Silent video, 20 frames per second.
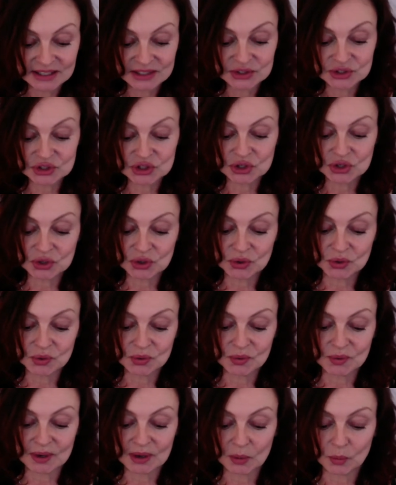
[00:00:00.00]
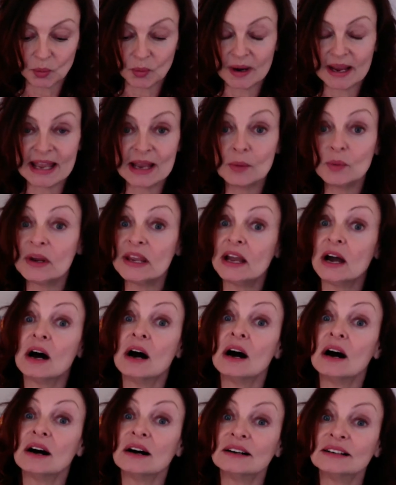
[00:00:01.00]
to where we
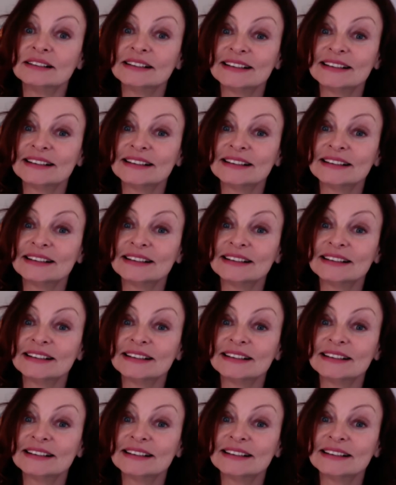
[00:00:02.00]
are,